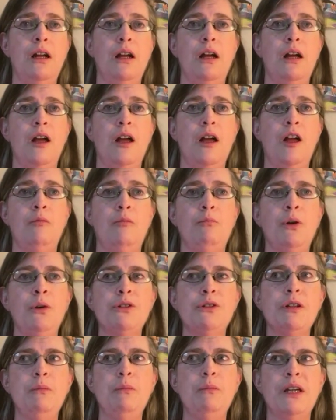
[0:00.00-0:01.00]

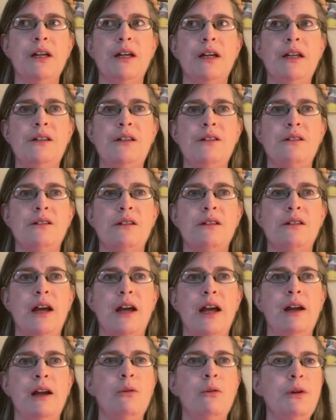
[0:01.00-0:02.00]
Mostly because
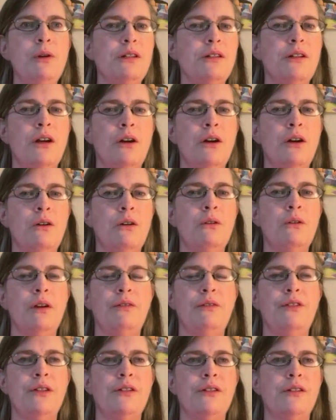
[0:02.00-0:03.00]
I always know
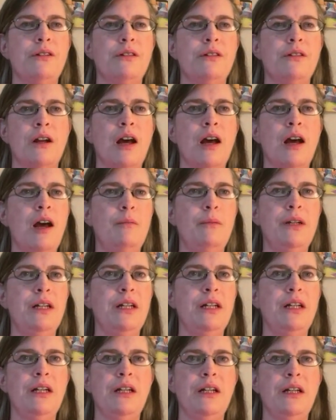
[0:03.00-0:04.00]
if it's a
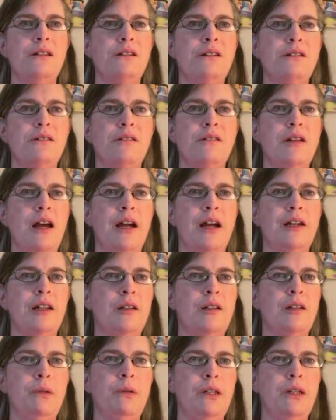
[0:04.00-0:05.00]
comedy, it's not going
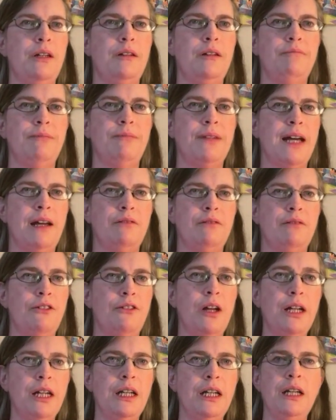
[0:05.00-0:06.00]
to be that
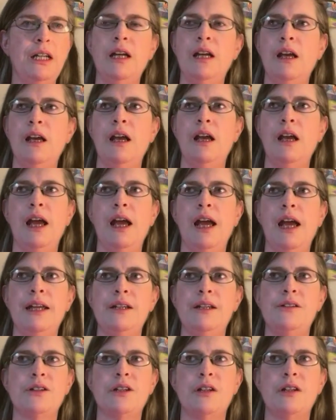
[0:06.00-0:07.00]
funny, and
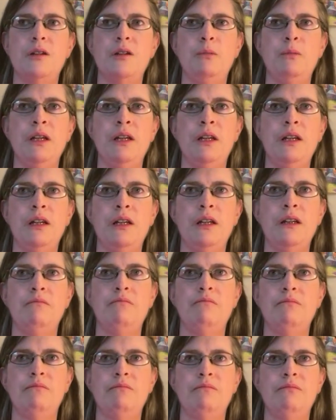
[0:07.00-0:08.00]
it's going to be
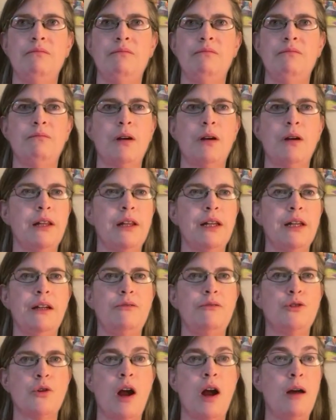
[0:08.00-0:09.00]
probably a
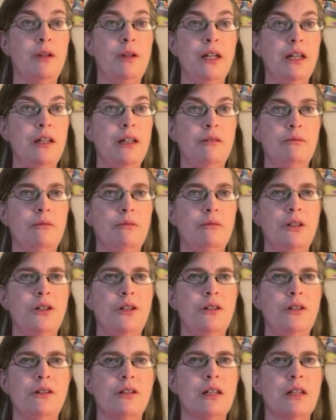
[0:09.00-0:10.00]
dramedy, which
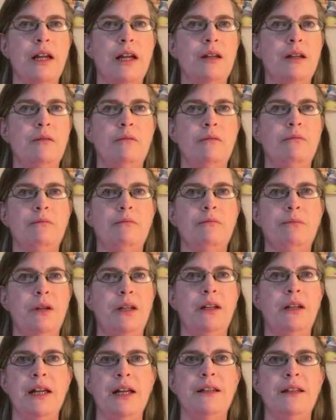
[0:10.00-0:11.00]
is like
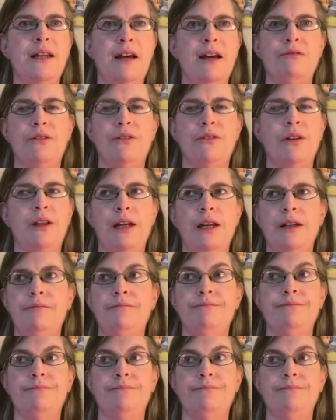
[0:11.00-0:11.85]
been like that for like,